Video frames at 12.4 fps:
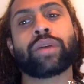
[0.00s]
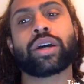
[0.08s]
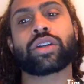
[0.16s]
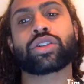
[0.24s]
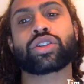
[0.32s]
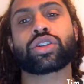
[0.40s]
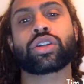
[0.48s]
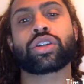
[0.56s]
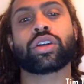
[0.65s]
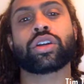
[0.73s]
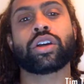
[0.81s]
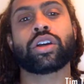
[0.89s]
much.
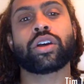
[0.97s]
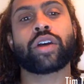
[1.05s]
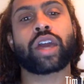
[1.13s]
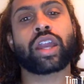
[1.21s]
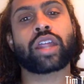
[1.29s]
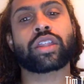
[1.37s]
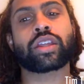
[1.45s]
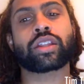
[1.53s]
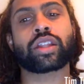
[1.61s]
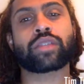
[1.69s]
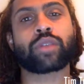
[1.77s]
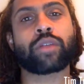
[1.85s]
And I think
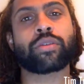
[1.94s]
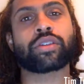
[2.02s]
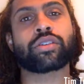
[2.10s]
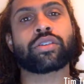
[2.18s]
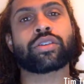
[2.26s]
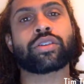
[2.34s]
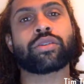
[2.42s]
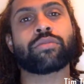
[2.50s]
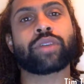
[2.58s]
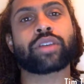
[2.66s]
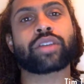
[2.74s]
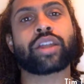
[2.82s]
that's what I'm gonna start doing
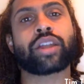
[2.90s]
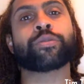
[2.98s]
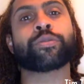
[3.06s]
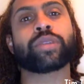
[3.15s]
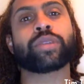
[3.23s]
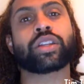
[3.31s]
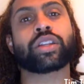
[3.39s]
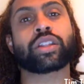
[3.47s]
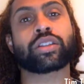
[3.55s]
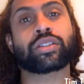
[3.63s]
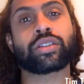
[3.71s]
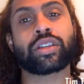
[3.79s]
because that helps me to get
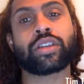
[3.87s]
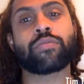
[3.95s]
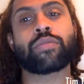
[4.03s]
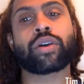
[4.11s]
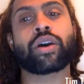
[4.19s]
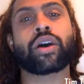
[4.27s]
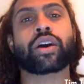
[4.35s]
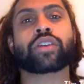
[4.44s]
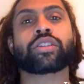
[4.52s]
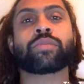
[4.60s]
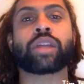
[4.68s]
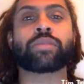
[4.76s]
to sleep. Because
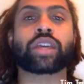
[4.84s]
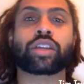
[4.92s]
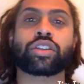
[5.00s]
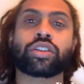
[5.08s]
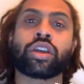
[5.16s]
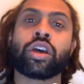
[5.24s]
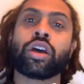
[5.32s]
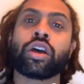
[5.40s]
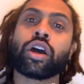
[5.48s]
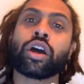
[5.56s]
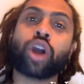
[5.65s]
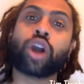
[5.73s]
sometimes I could just
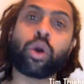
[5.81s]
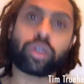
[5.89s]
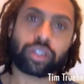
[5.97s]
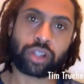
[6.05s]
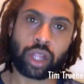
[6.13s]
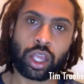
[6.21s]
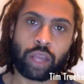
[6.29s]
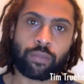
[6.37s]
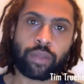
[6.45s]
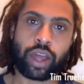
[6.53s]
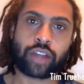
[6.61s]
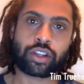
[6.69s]
go to
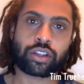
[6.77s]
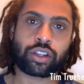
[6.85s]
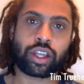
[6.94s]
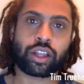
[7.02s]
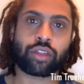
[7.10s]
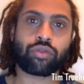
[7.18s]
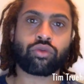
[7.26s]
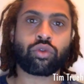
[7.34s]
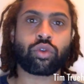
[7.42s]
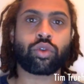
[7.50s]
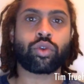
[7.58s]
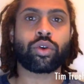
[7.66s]
sleep and just get
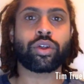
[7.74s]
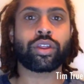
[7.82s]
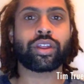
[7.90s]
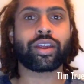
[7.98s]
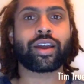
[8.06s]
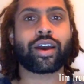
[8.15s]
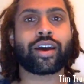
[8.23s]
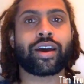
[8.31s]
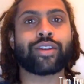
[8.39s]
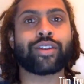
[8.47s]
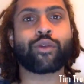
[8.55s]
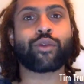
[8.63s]
through the
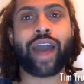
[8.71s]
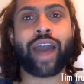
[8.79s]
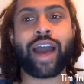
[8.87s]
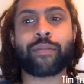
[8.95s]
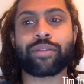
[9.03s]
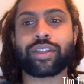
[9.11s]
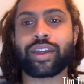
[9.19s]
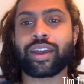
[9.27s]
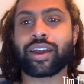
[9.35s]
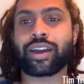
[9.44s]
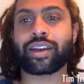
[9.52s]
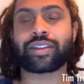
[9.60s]
no-fap
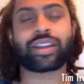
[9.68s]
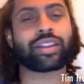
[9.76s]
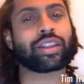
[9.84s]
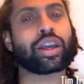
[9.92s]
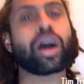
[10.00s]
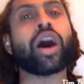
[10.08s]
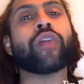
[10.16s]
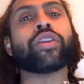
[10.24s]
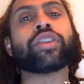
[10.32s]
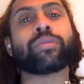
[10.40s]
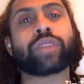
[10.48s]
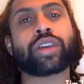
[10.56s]
thing, because like
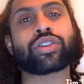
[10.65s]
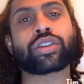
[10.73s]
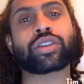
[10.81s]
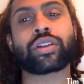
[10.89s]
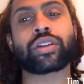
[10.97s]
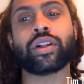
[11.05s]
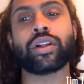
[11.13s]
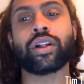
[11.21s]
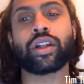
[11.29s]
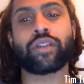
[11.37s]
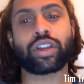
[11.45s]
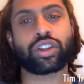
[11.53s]
the temptation,
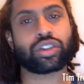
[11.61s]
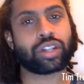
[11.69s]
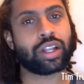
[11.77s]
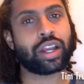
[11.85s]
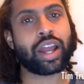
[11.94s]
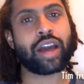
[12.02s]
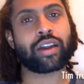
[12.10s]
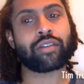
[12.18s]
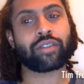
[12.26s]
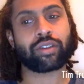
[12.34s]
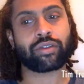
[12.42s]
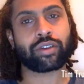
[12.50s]
like just lay down and
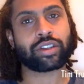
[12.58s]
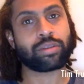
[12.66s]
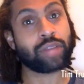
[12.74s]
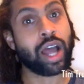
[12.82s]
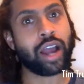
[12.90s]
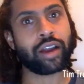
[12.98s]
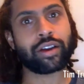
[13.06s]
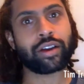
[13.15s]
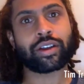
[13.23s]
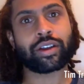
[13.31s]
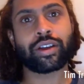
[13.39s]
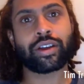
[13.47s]
like, because I'm tired.
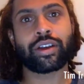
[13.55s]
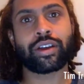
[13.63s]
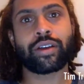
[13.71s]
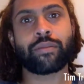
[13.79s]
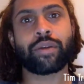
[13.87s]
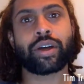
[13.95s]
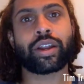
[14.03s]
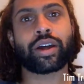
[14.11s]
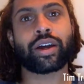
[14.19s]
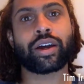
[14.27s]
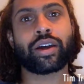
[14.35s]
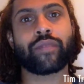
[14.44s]
But
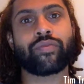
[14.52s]
to